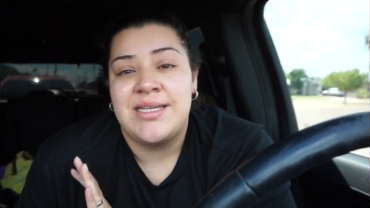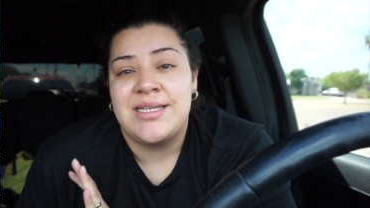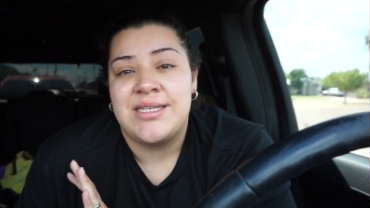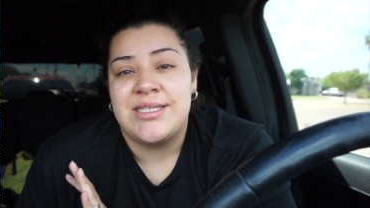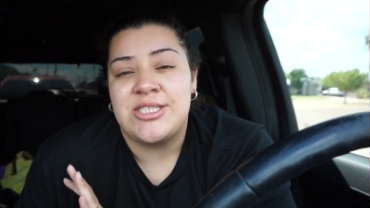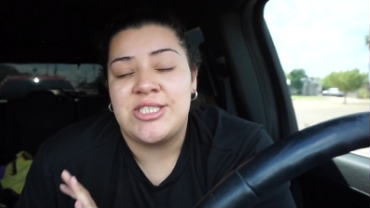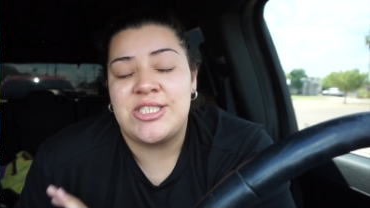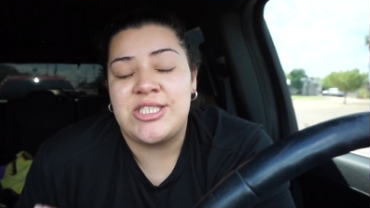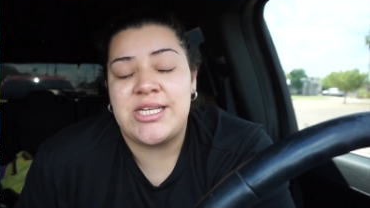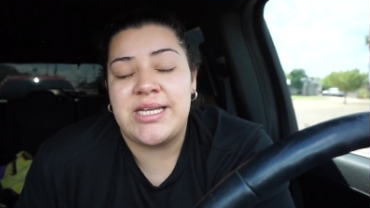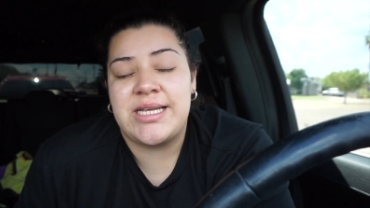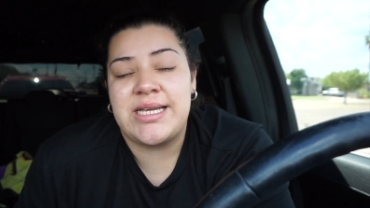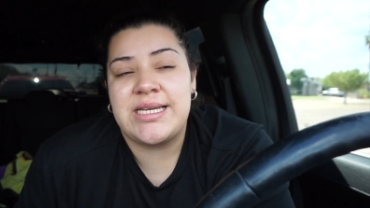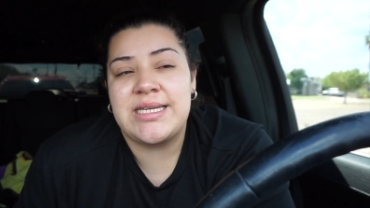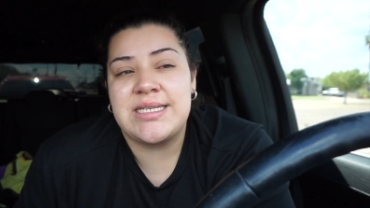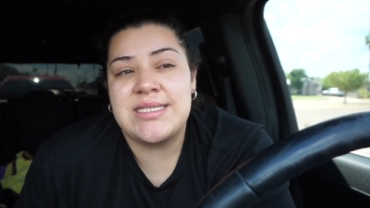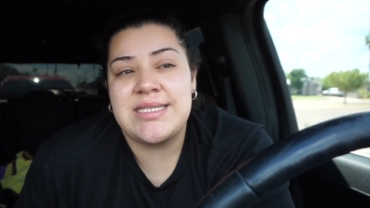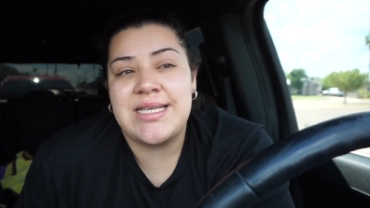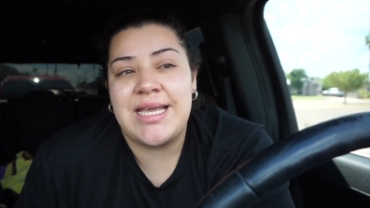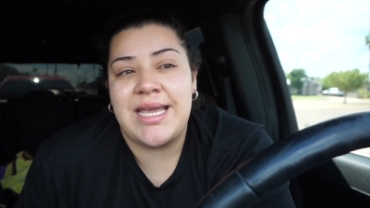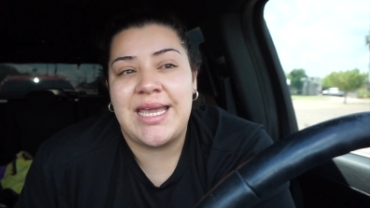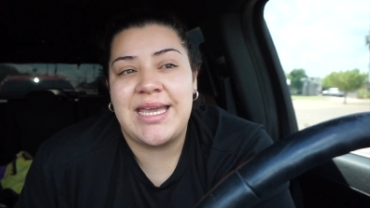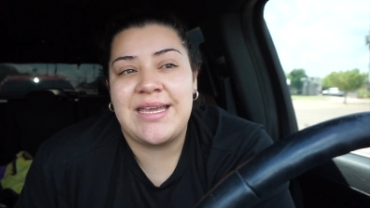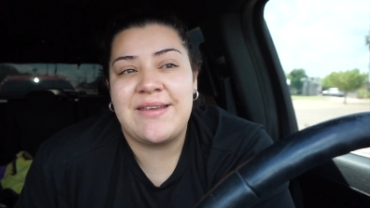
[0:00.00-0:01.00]

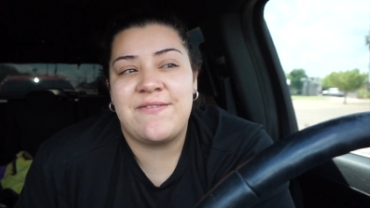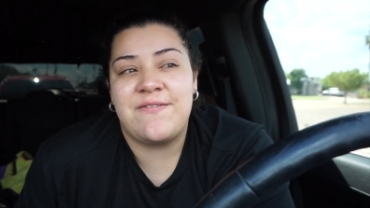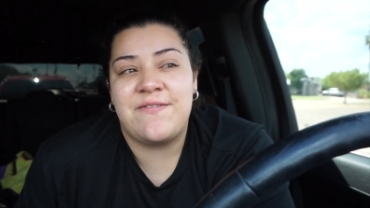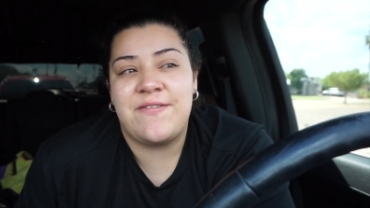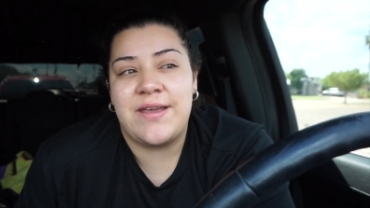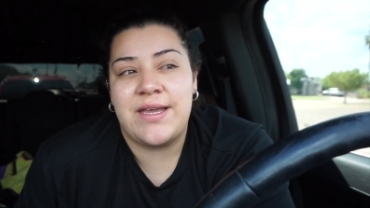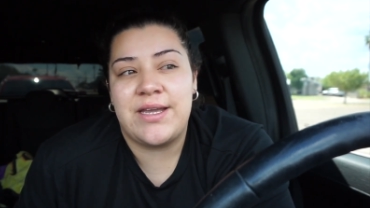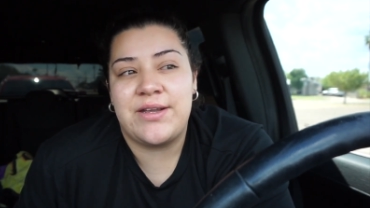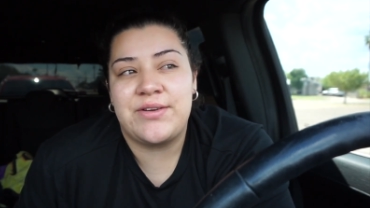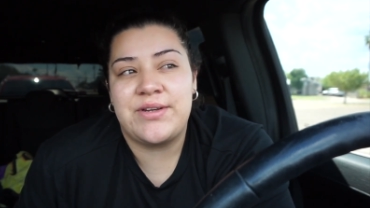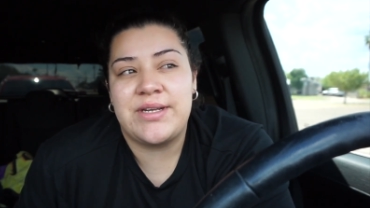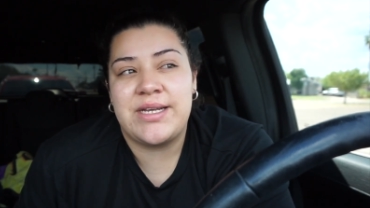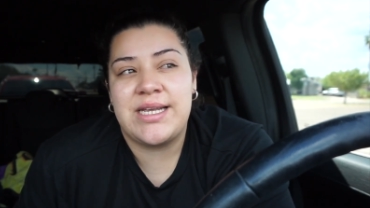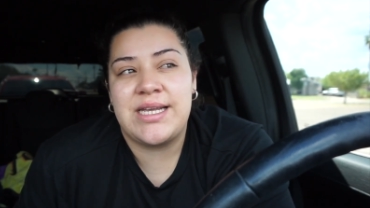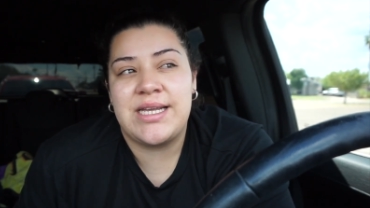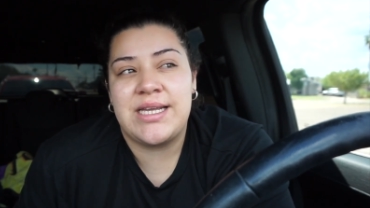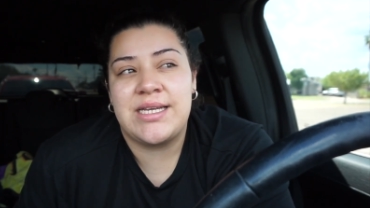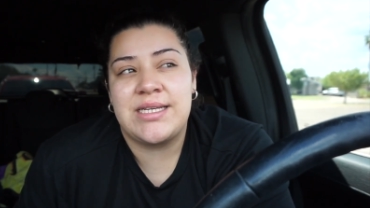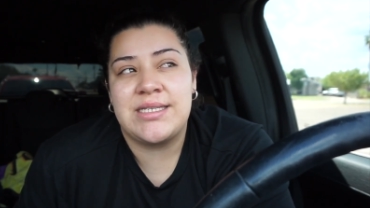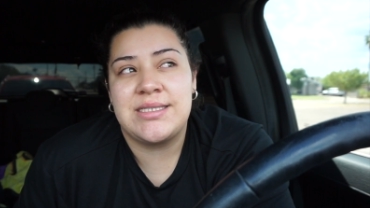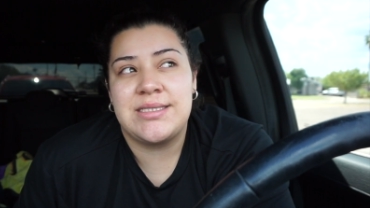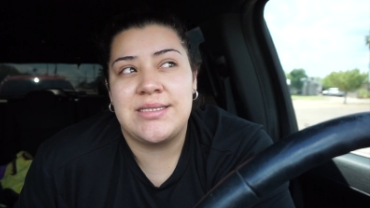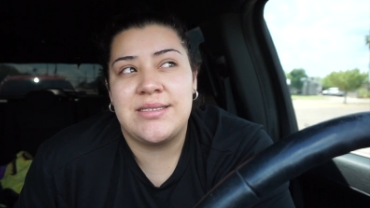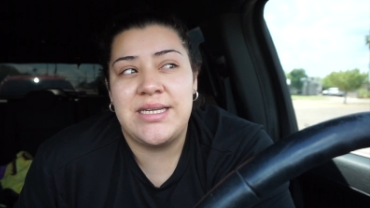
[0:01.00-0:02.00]
She's a
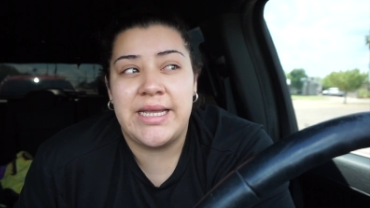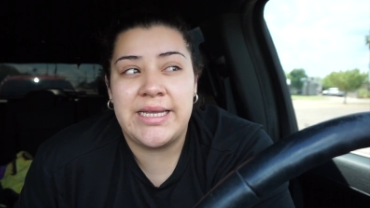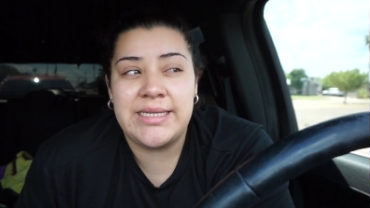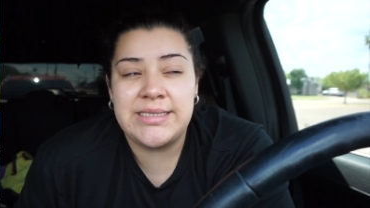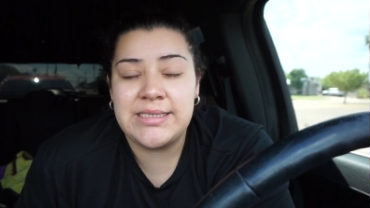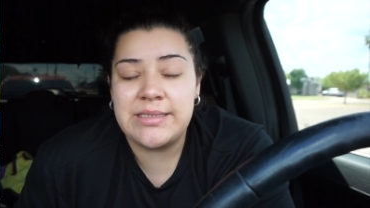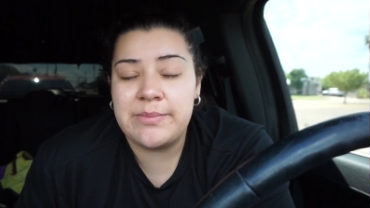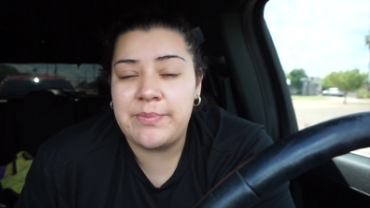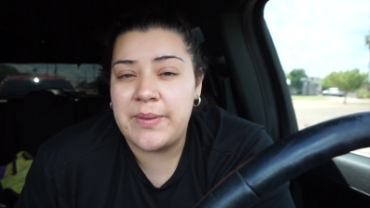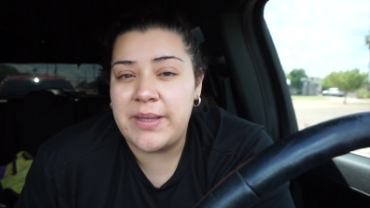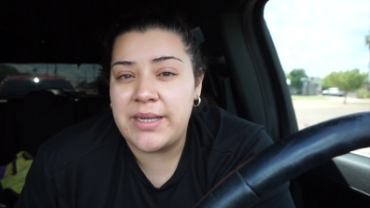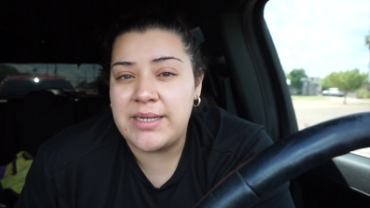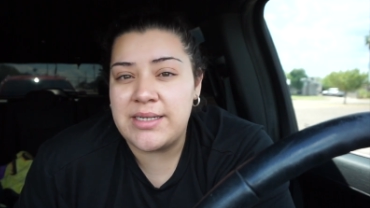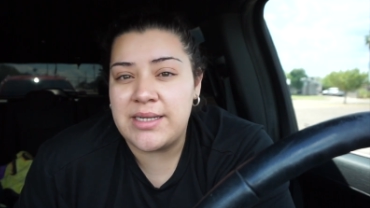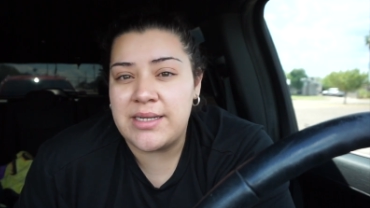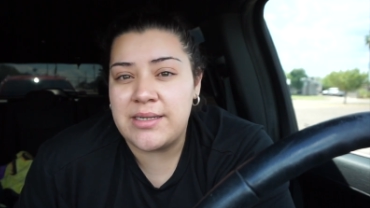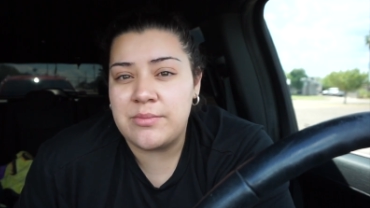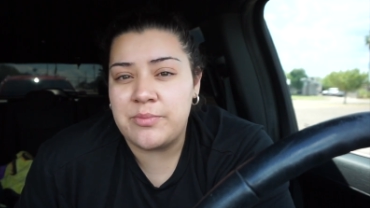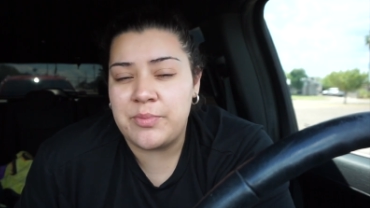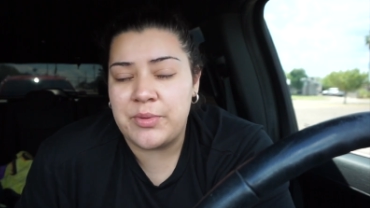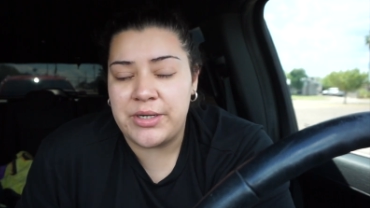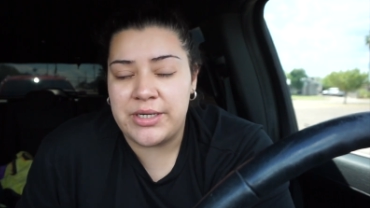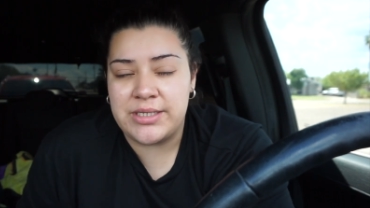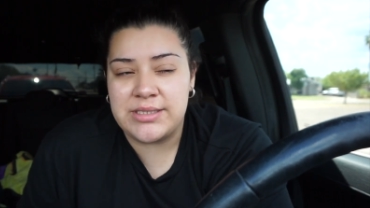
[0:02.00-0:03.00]
very
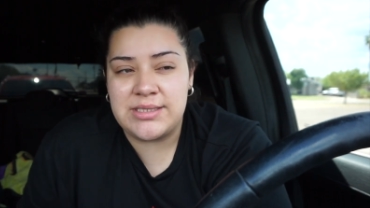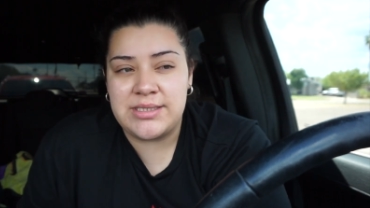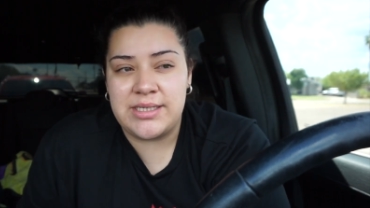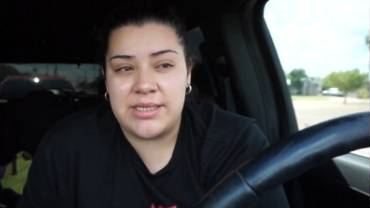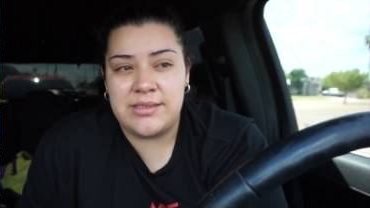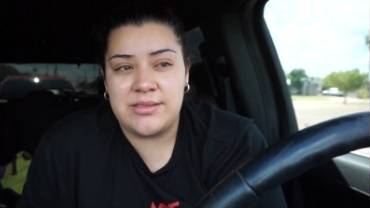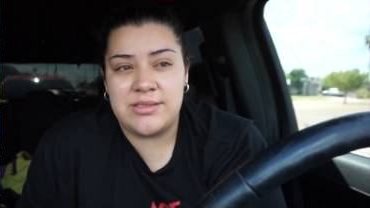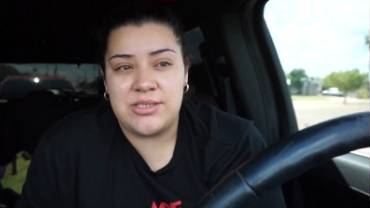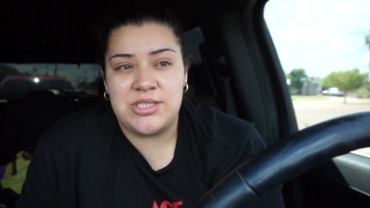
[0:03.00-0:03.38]
independent person.